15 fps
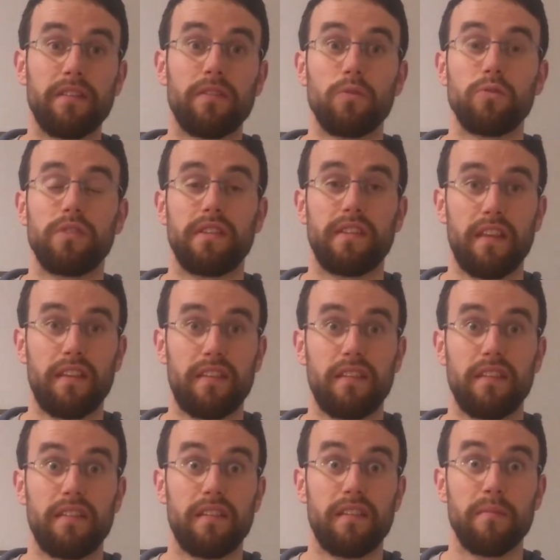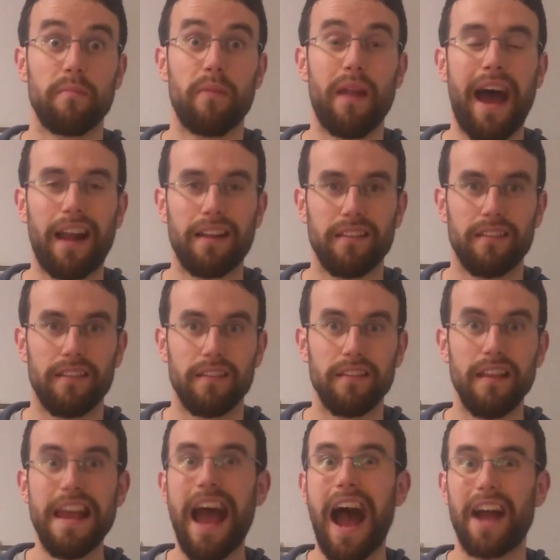social distancing
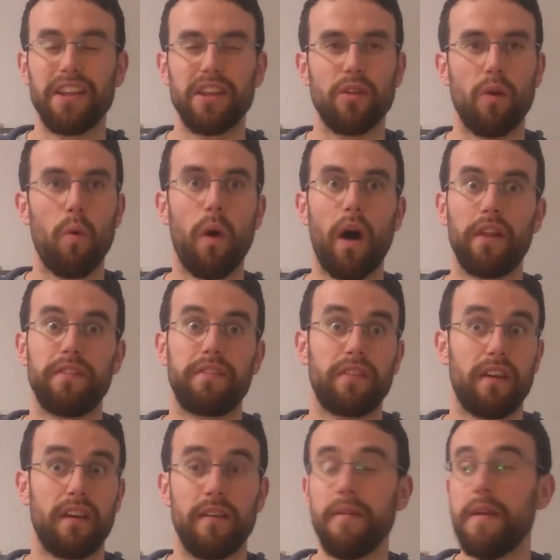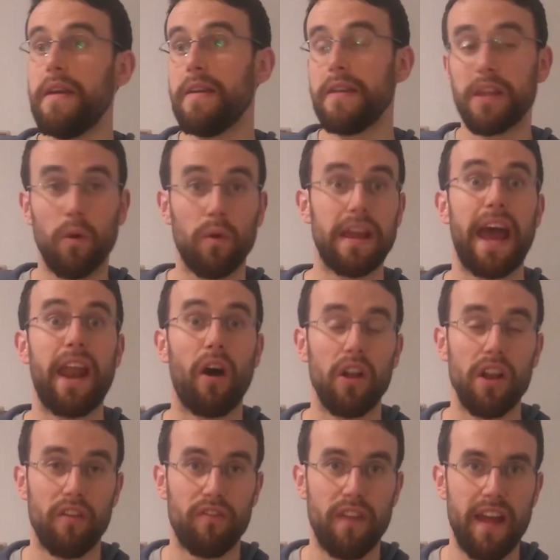practices, and you don't want to get all
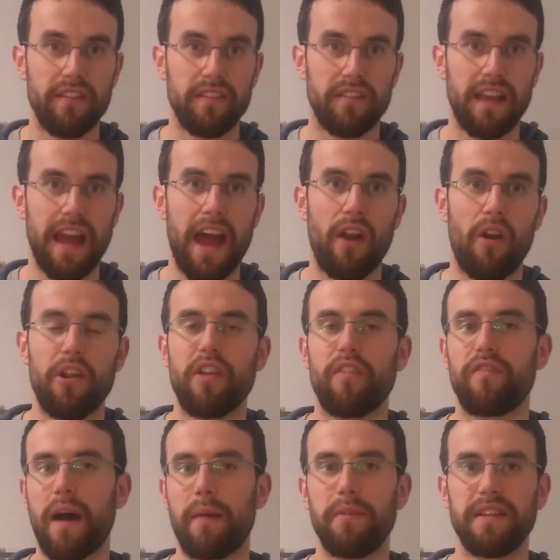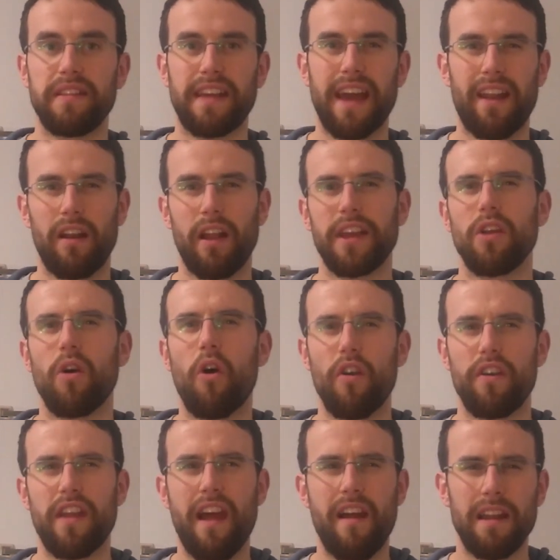your friends together or your family together like you
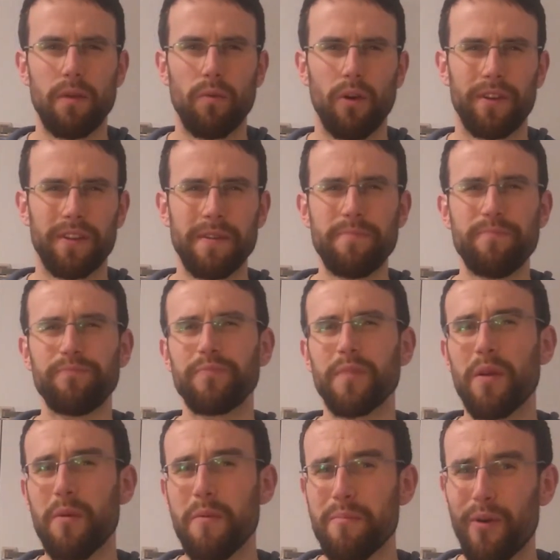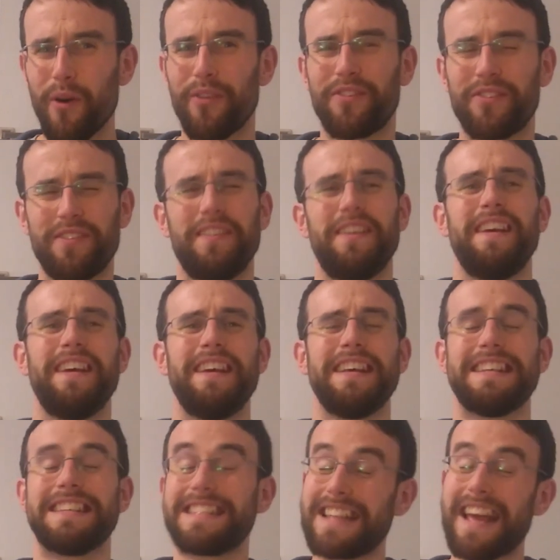ordinarily would. But
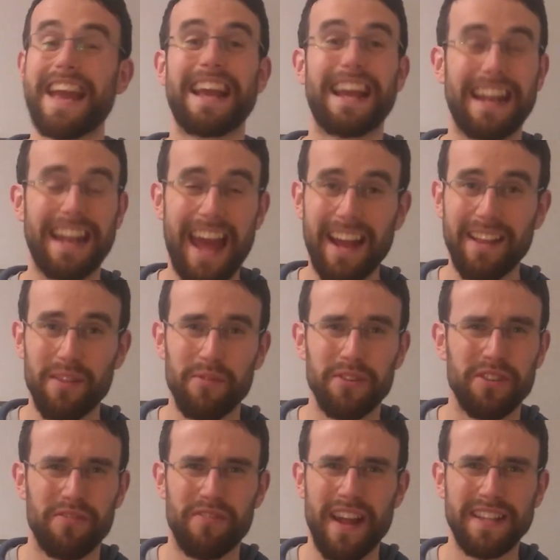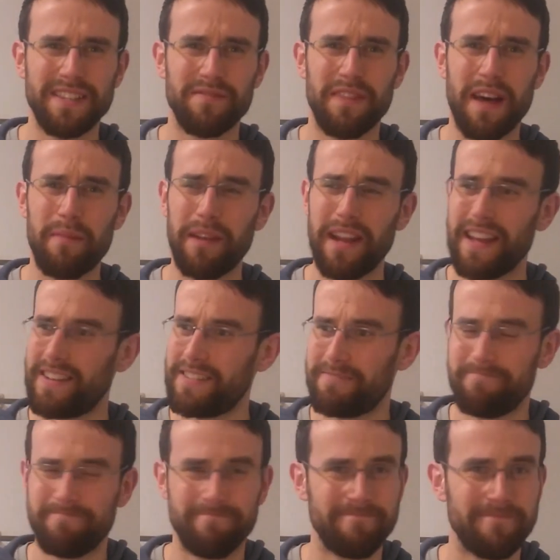staying connected with your friends and family,
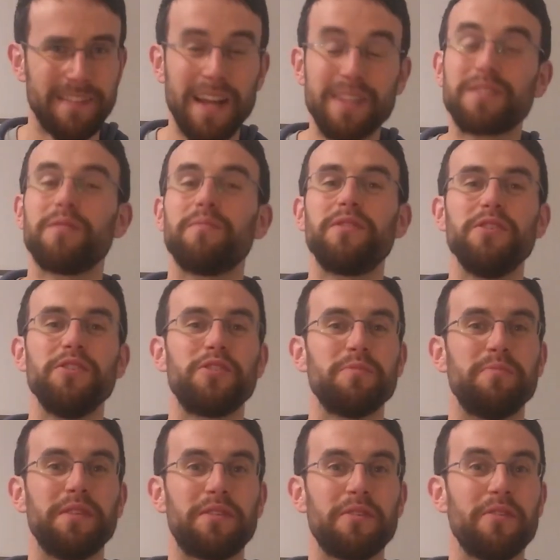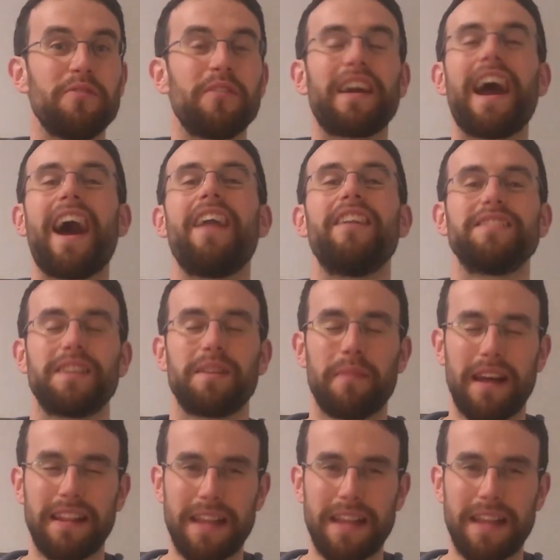that's something you should be doing regardless of the